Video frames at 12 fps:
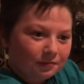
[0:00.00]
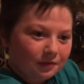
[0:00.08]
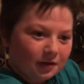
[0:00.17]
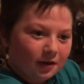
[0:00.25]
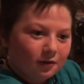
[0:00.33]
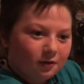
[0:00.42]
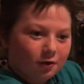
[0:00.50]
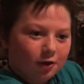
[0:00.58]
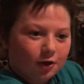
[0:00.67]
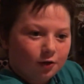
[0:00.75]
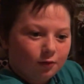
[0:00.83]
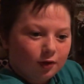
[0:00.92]
And
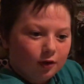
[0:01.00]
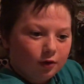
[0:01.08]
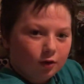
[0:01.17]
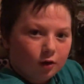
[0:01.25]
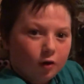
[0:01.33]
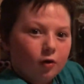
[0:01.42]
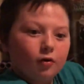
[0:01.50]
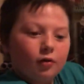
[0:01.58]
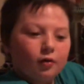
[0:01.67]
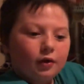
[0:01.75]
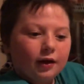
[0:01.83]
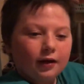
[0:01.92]
Lou will go
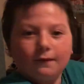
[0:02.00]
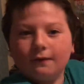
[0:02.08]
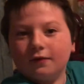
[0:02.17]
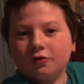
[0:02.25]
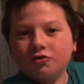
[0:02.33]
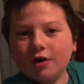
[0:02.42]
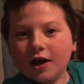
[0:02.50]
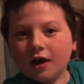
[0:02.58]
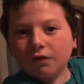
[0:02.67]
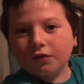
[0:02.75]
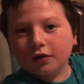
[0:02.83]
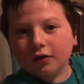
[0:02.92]
in the trash
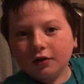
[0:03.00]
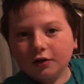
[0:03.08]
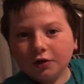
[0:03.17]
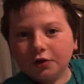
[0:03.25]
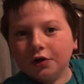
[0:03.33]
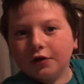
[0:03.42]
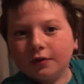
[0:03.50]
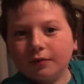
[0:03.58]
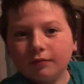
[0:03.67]
for good.